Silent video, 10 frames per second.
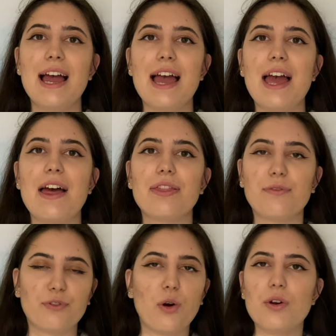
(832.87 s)
And
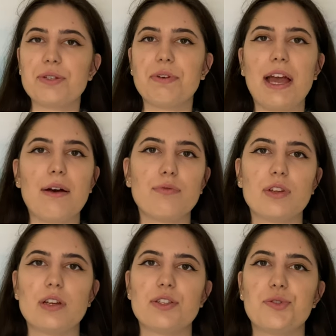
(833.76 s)
of course, we have
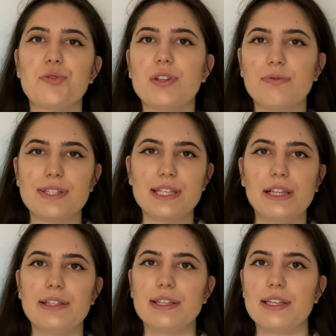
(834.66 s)
the student
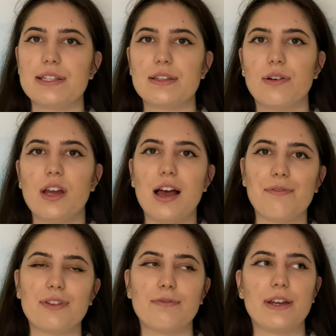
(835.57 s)
facilities, so we
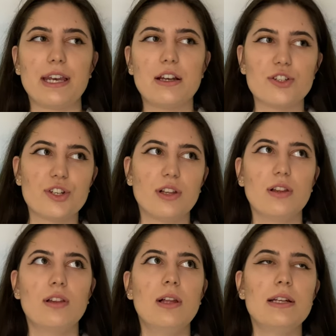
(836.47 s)
have the
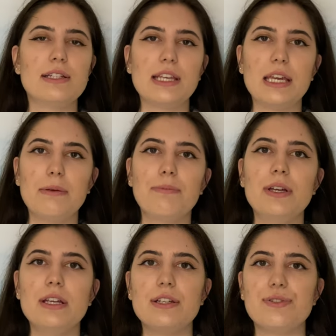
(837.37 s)
financial
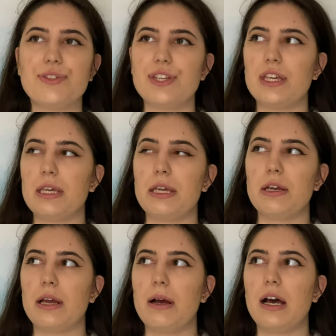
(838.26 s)
team,
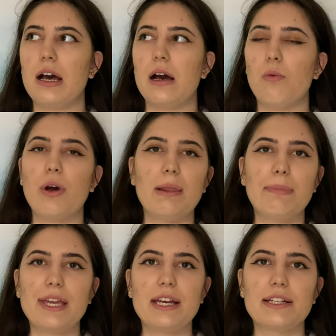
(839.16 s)
the uh,
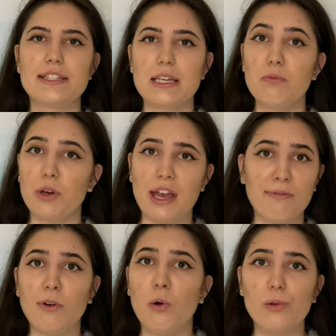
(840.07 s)
well-being team, we
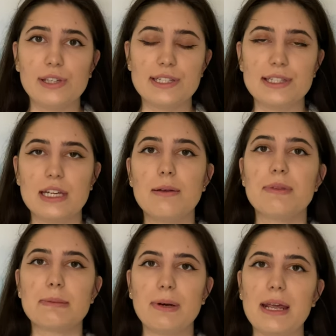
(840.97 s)
have all these
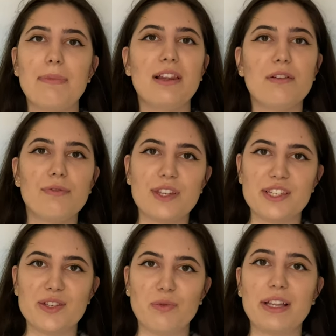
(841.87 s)
teams, but I believe
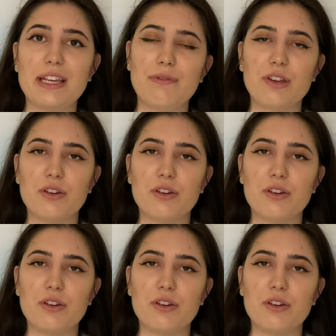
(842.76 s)
this is what every